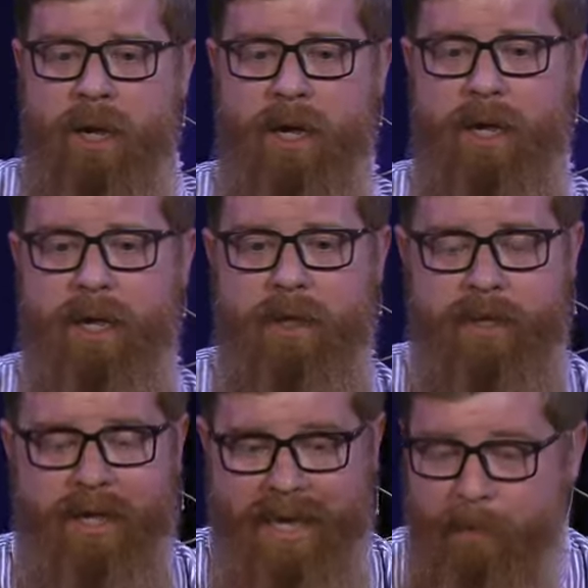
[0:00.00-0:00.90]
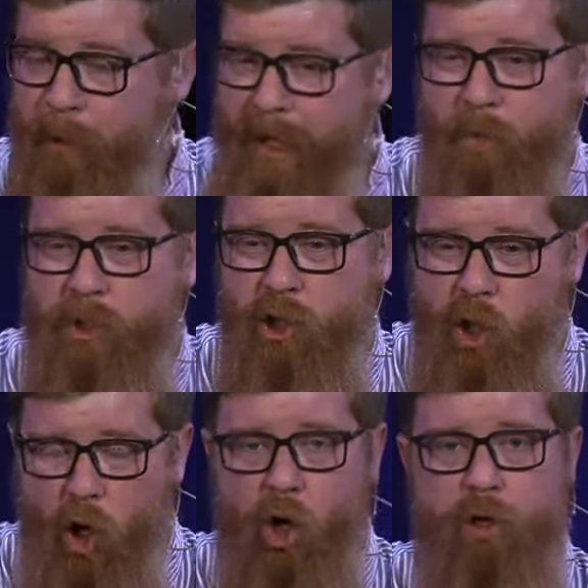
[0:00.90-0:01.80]
uh, Abraham was
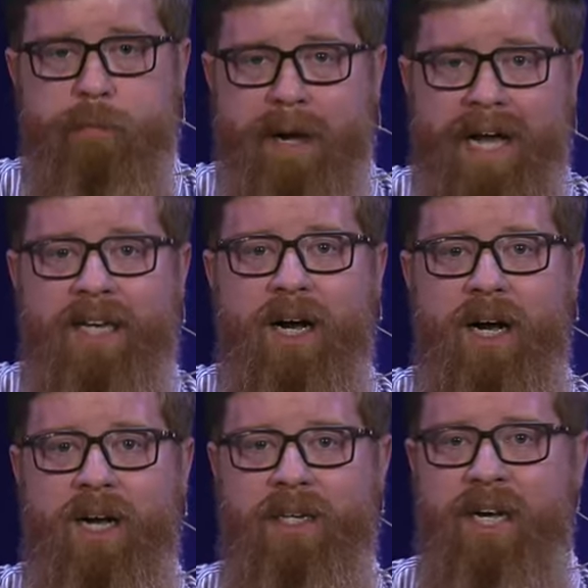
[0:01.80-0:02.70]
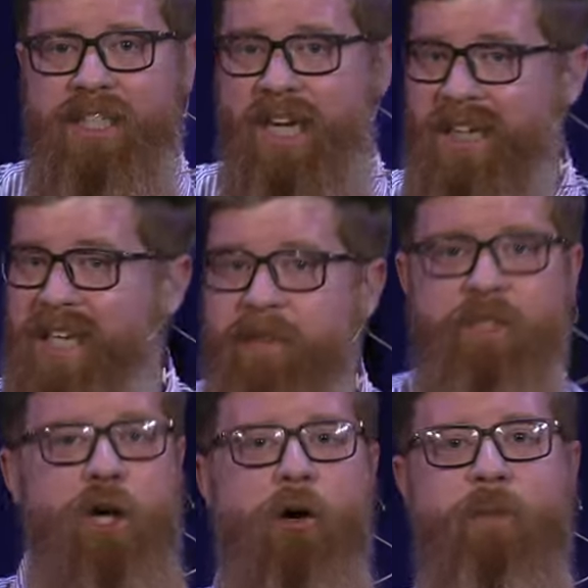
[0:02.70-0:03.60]
called by God to leave
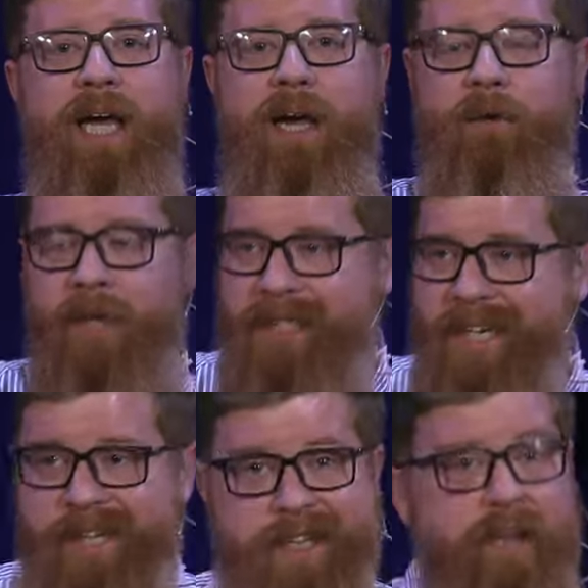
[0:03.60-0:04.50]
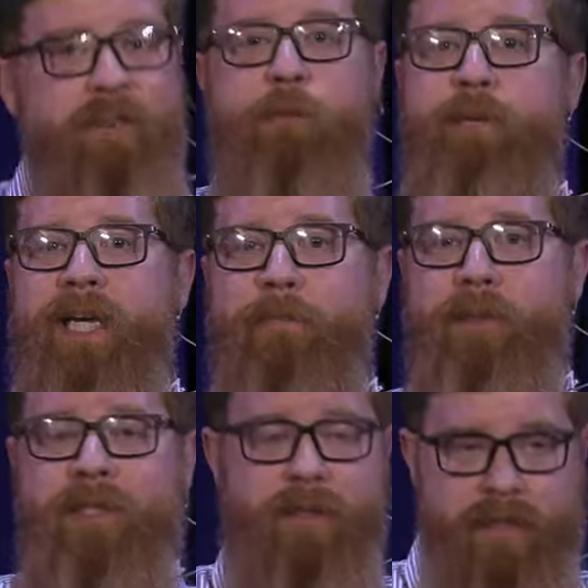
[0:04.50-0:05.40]
his hometown, to leave his
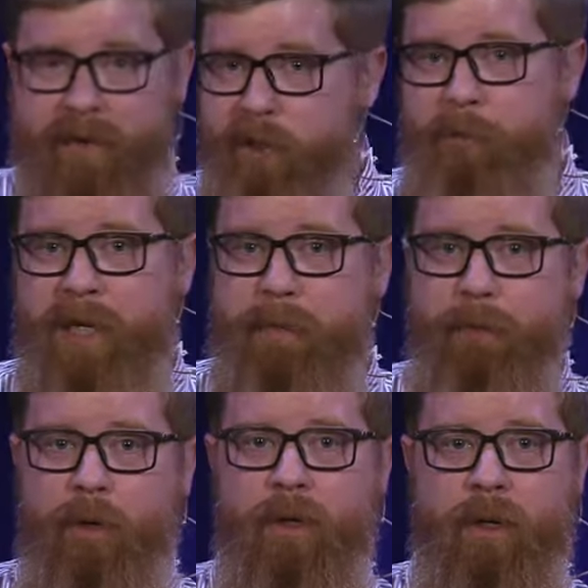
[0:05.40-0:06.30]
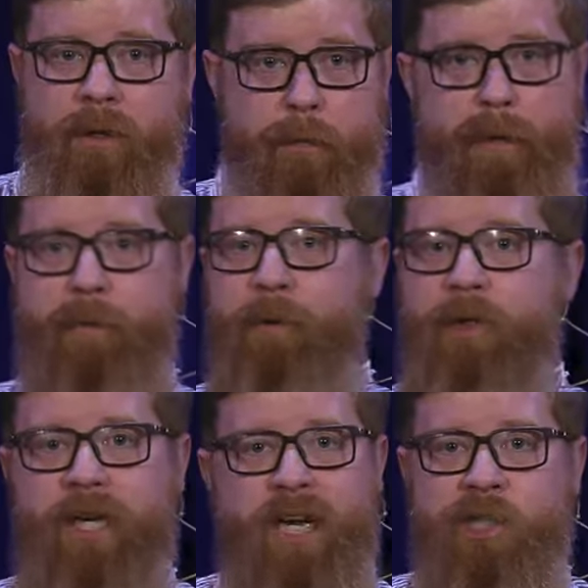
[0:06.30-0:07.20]
peeps, leave his people, the people in
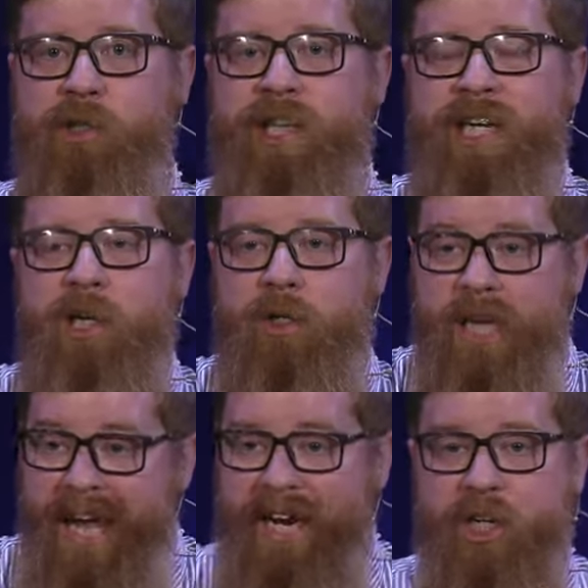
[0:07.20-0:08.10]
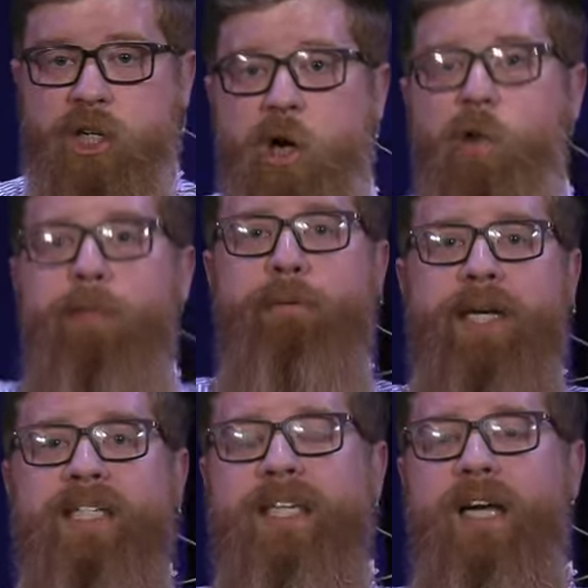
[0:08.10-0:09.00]
the country that he knows, and go to a
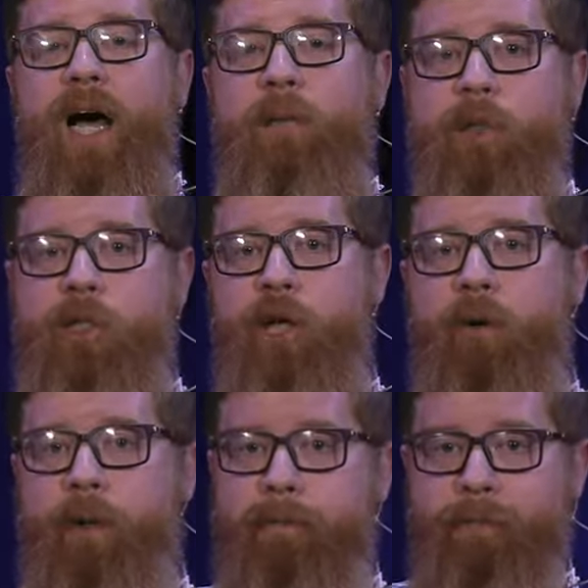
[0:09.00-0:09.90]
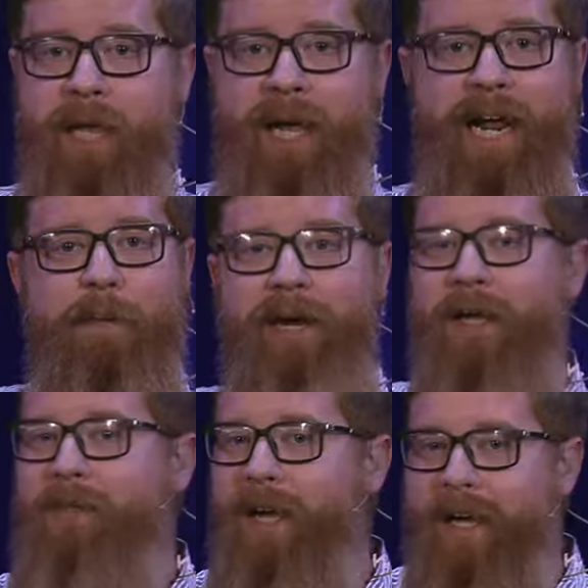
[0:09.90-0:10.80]
place that God would show him. And
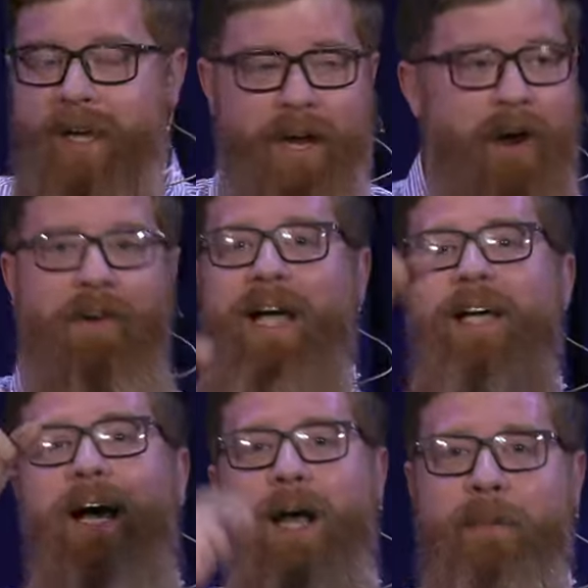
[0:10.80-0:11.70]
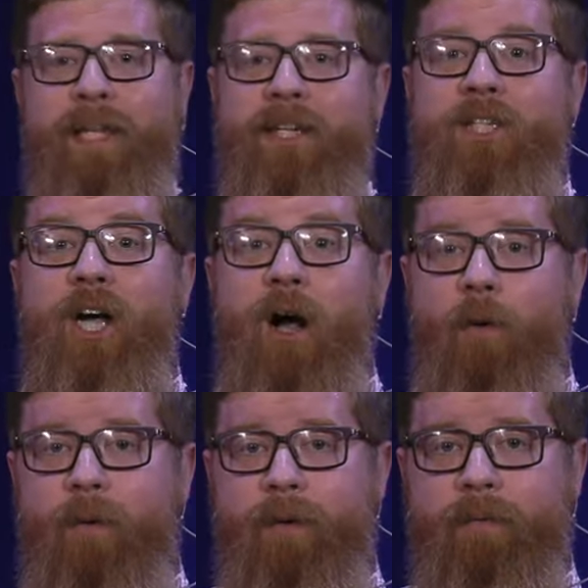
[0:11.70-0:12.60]
Abraham's like, All right, God, I'm in. Let's
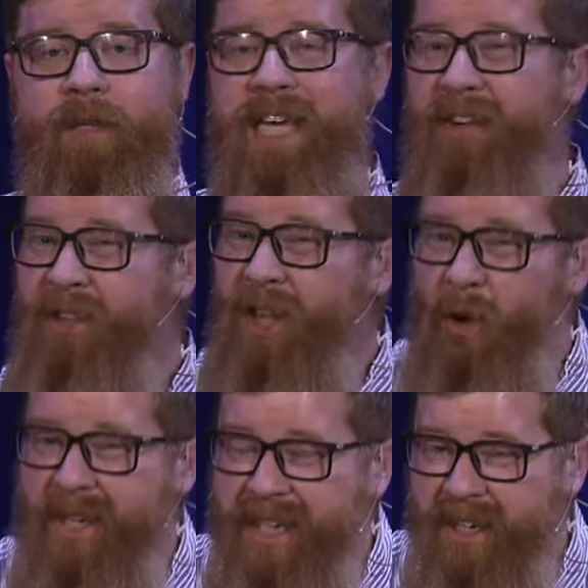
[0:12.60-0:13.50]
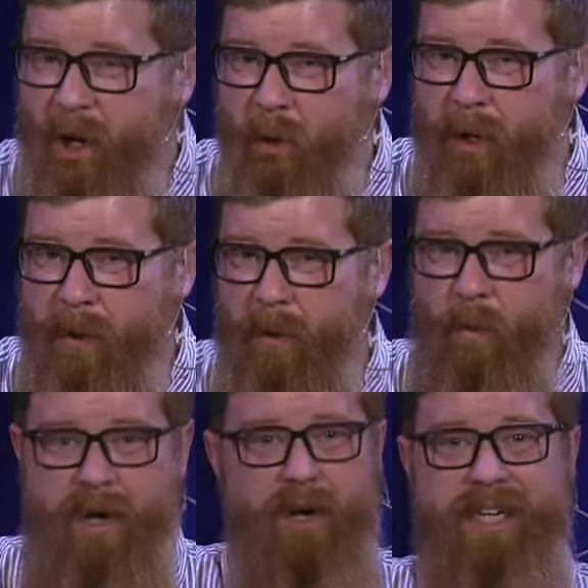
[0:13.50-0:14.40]
go. Even though he didn't know where,
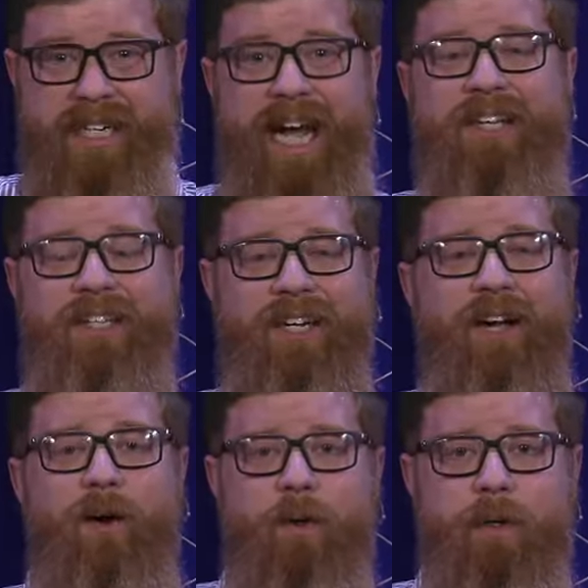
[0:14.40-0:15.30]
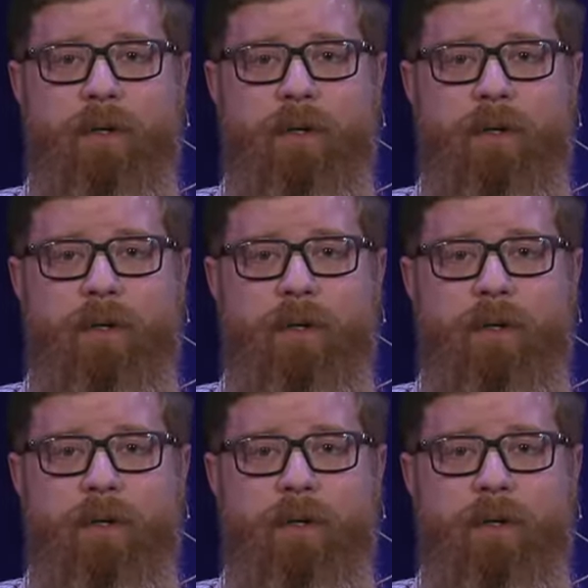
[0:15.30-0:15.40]
where exactly to go.